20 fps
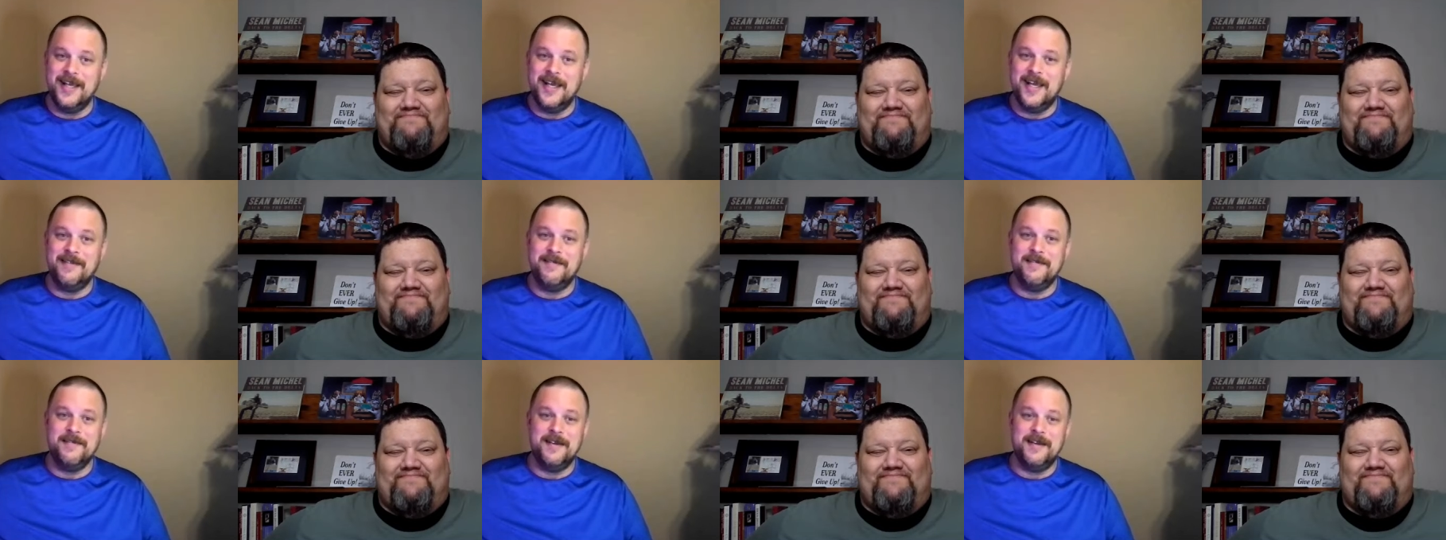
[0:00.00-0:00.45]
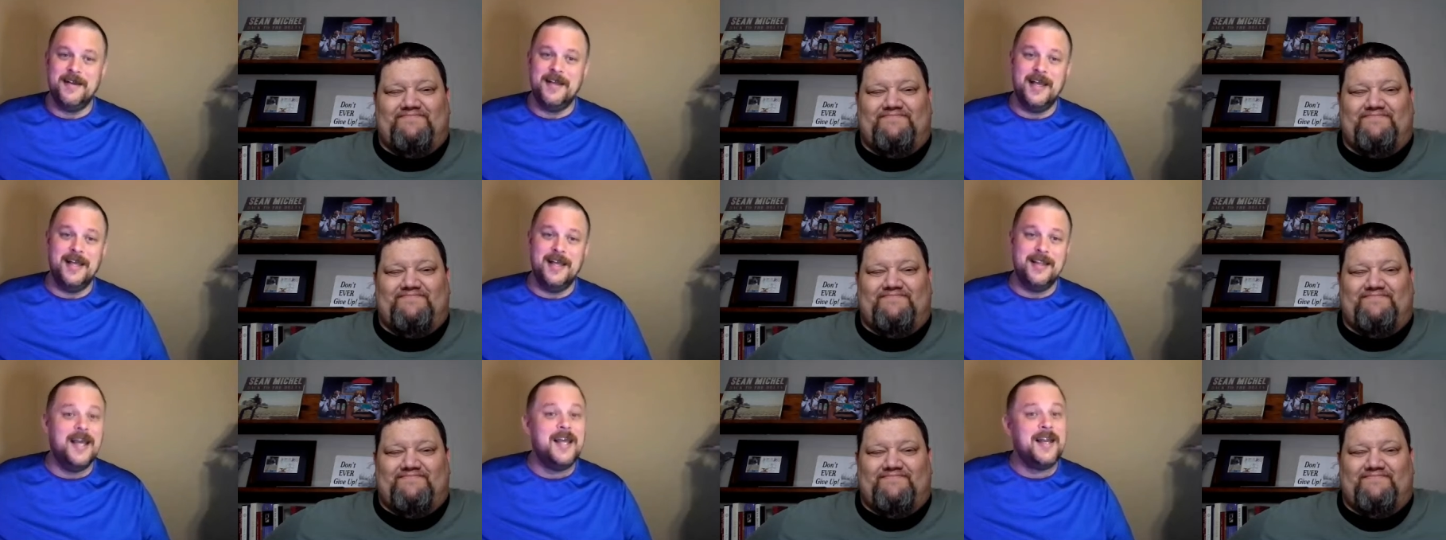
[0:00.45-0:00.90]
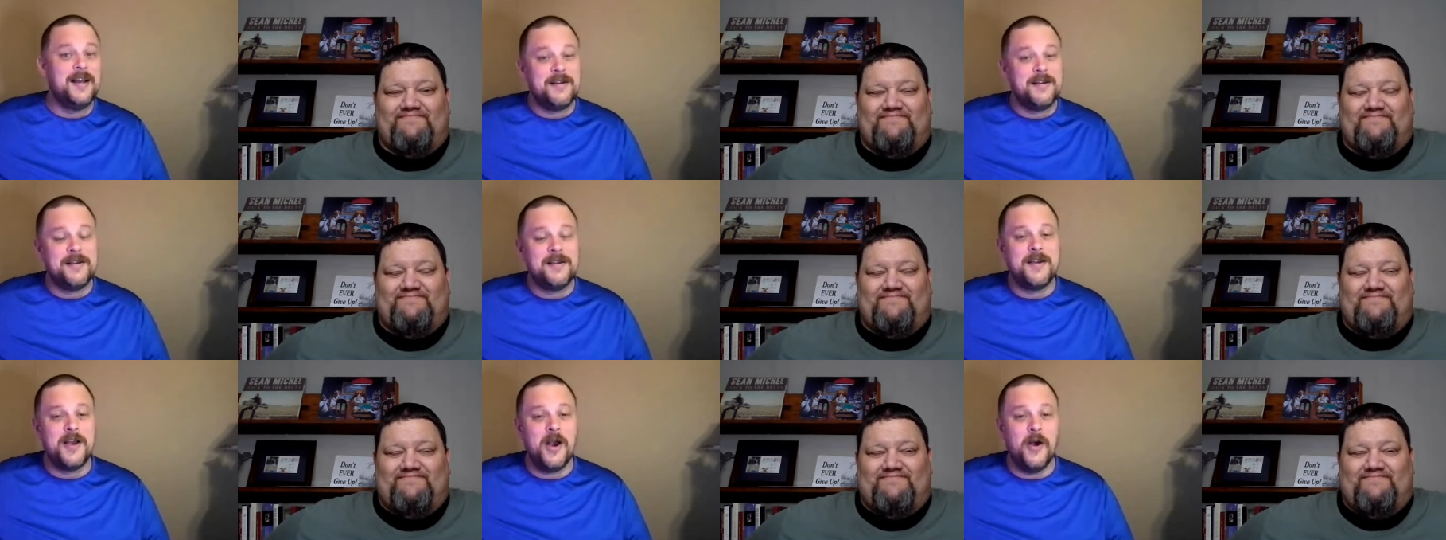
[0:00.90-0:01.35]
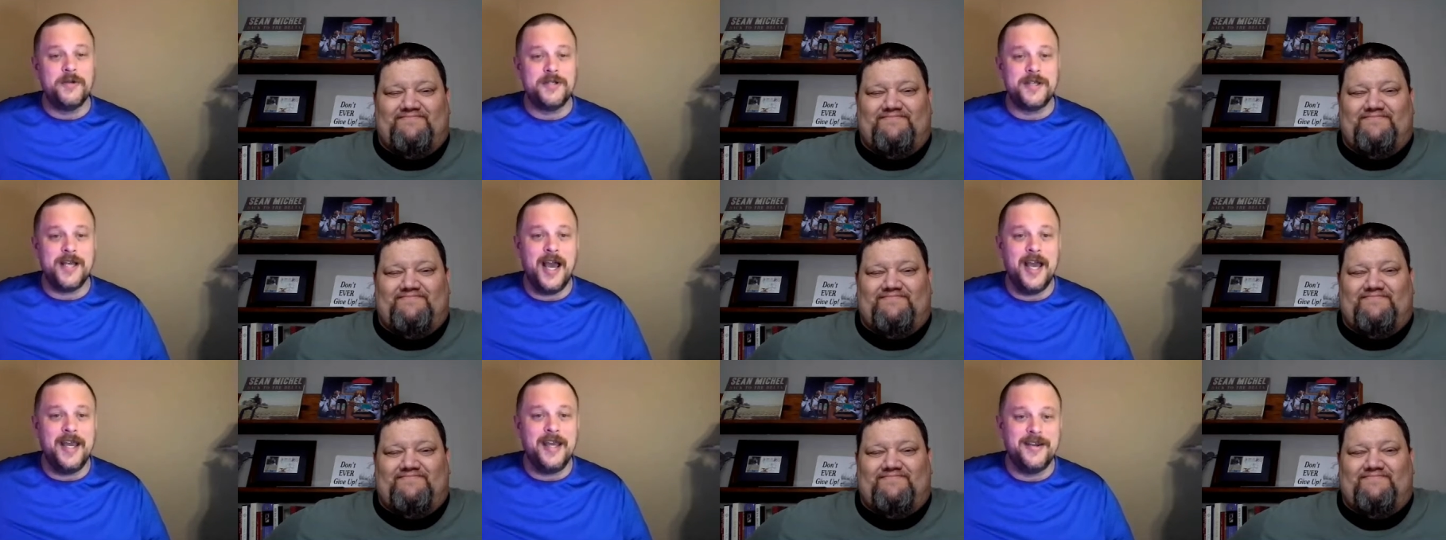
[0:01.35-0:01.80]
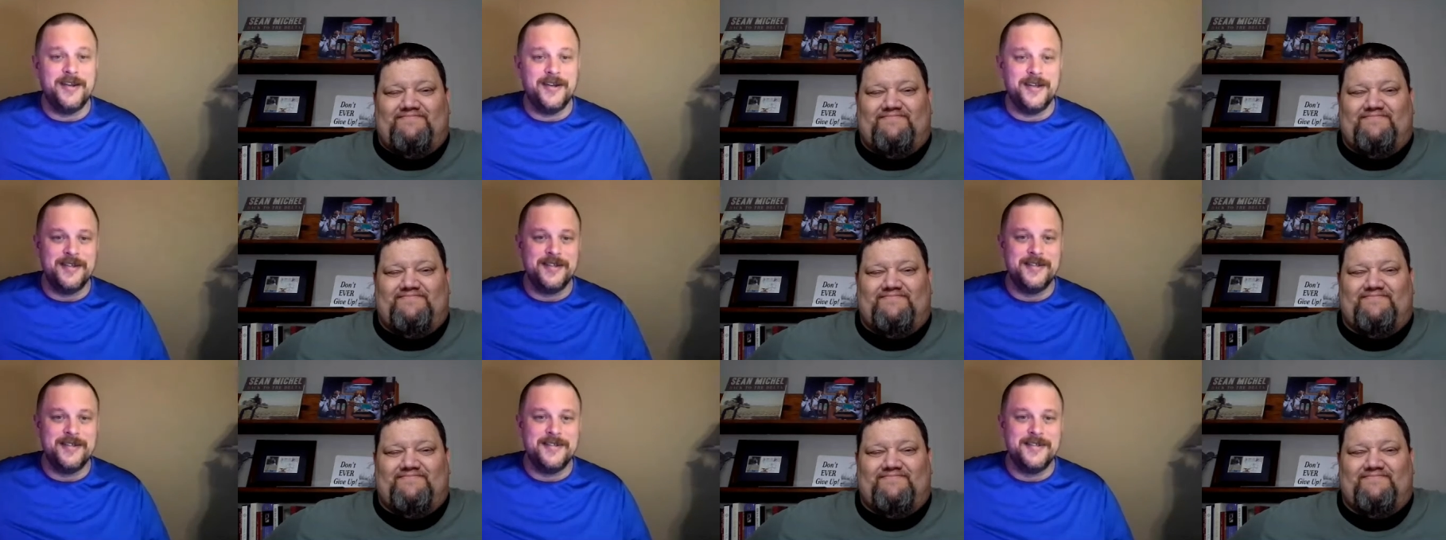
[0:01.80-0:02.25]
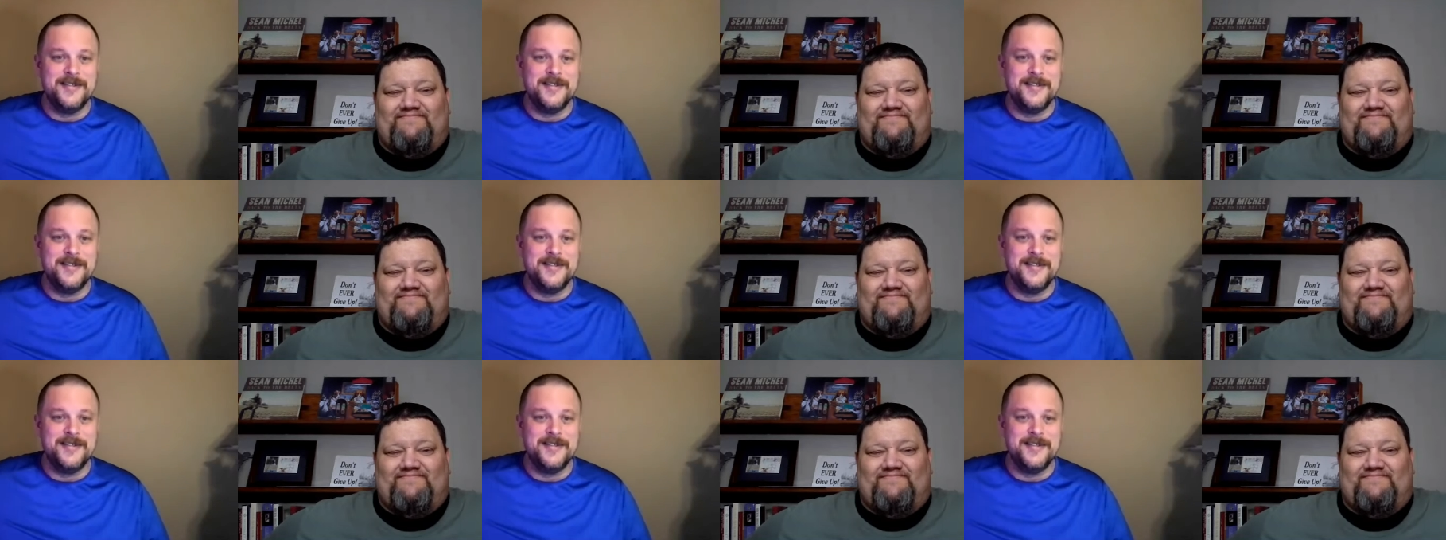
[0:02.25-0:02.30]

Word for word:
Speaker 1: then and then Coach K could have